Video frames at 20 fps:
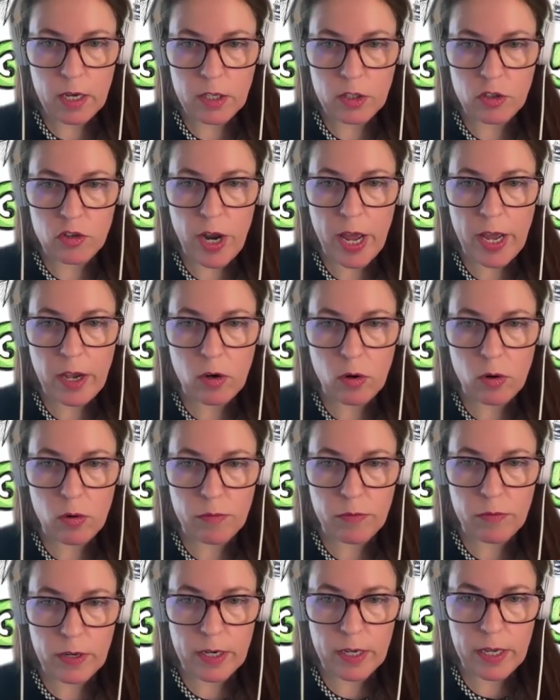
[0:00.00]
drag
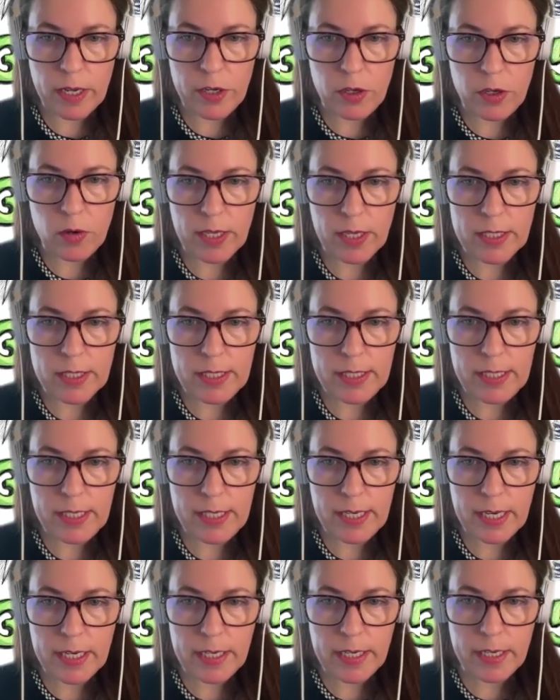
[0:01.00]
over, and you can see
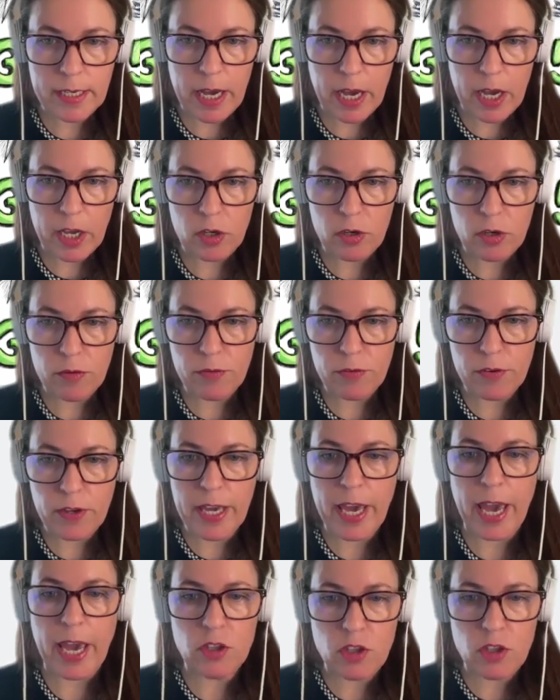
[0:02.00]
that it kind of
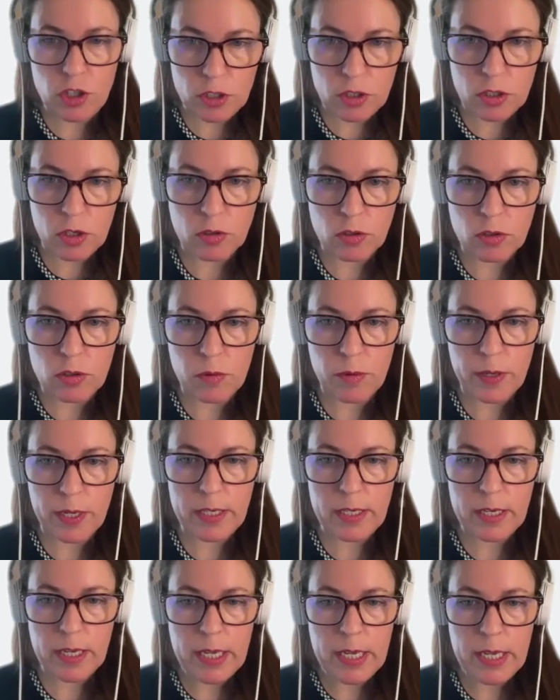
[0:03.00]
catches onto
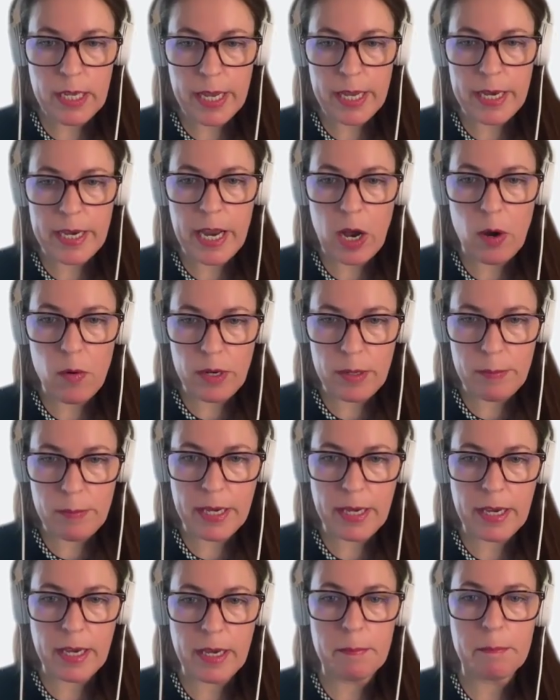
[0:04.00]
it. And now it
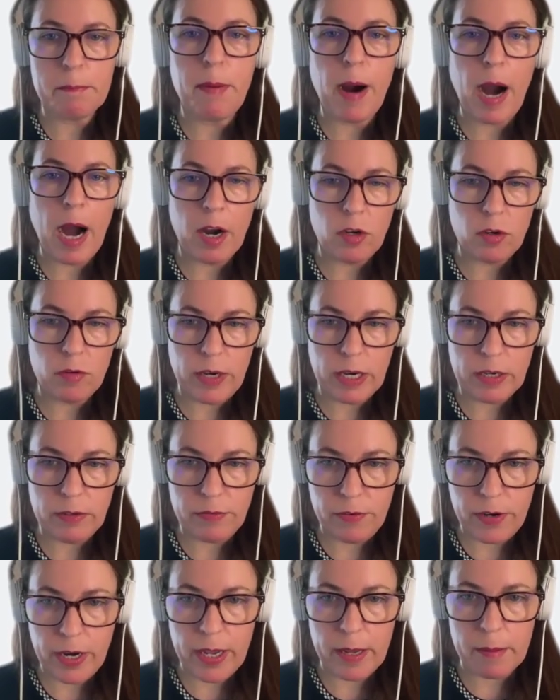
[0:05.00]
became part of that
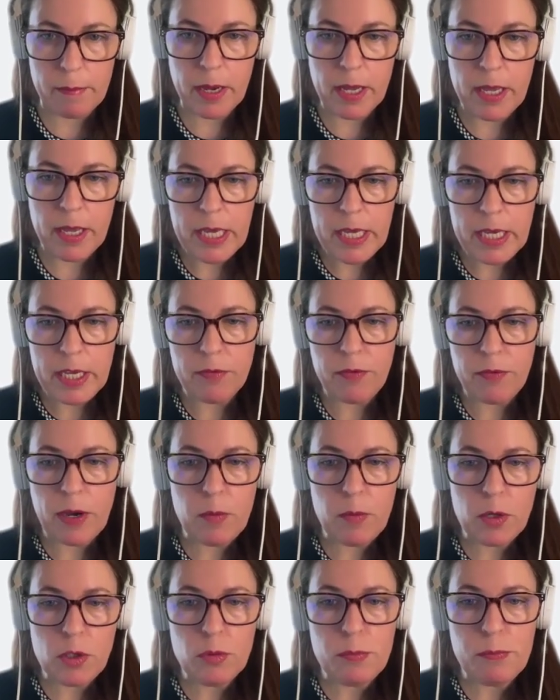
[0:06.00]
frame. If I
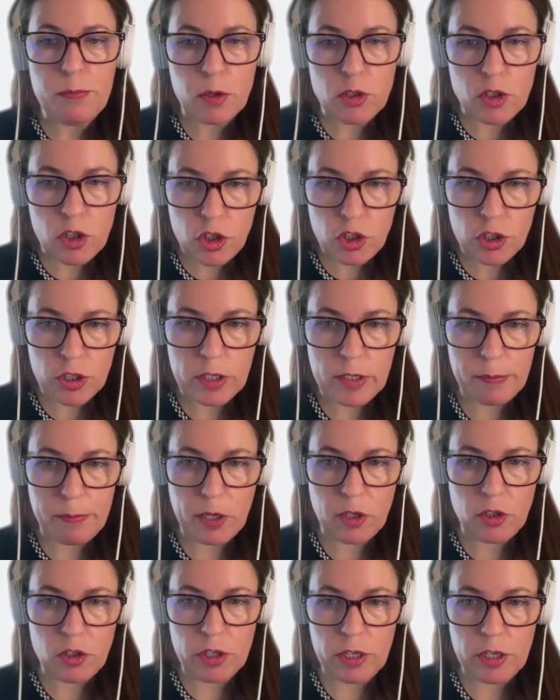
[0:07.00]
want to position the
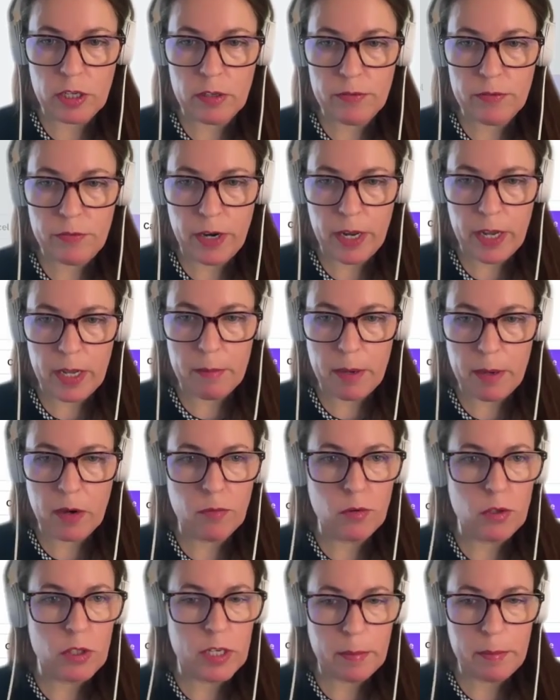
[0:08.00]
picture in the frame, I
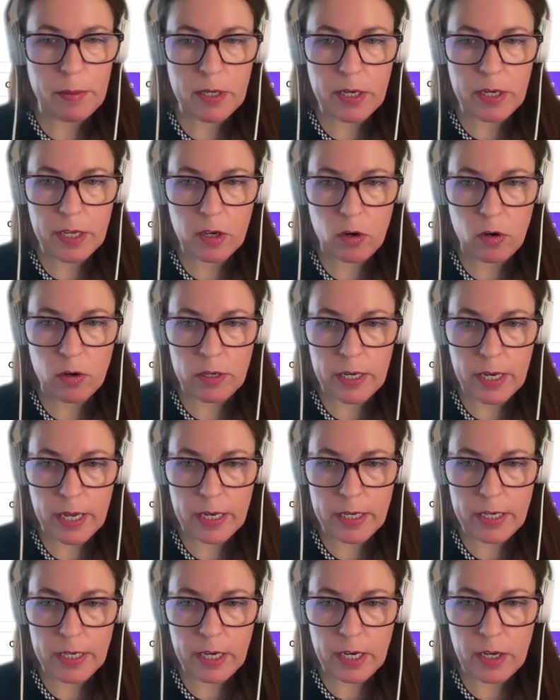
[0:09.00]
would double click on
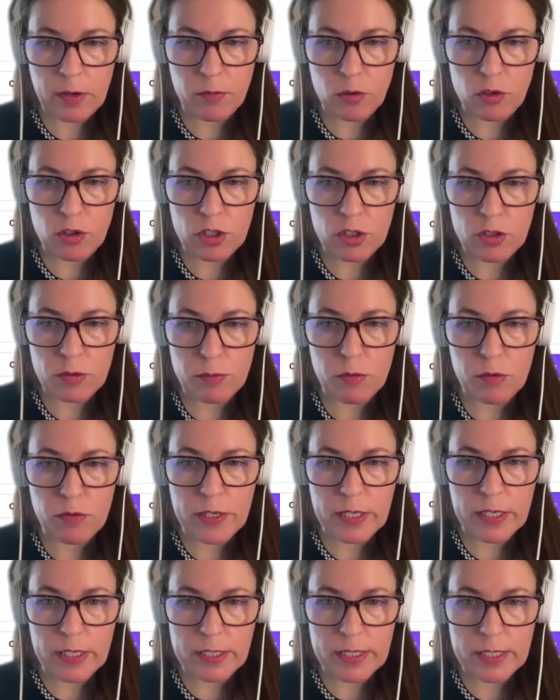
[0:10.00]
that and I would just move
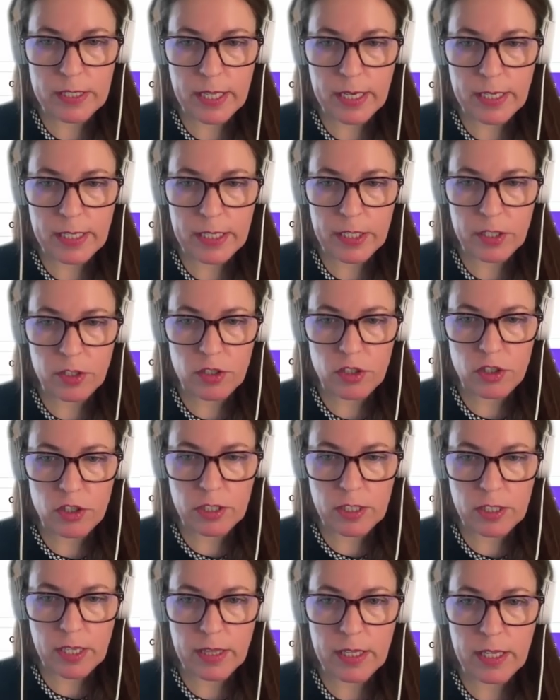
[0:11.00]
it slightly,
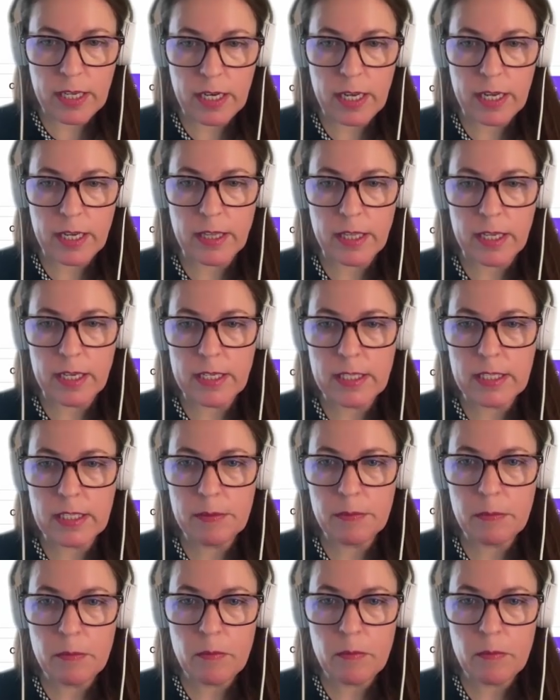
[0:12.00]
something like this.